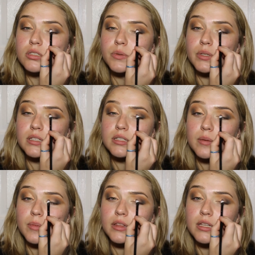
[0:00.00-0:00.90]
Doing the
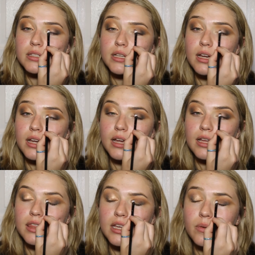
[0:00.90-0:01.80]
same on this eye.
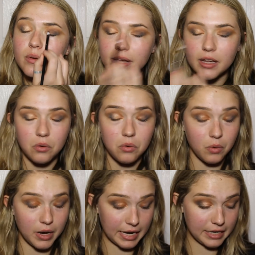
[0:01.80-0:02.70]
I think we might...
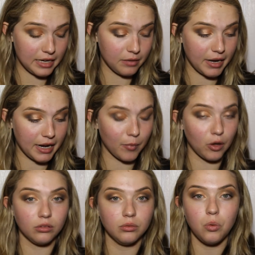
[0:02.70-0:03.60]
Oh, I got it in my
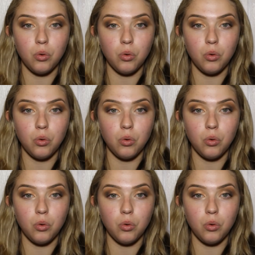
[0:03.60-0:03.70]
eyeball.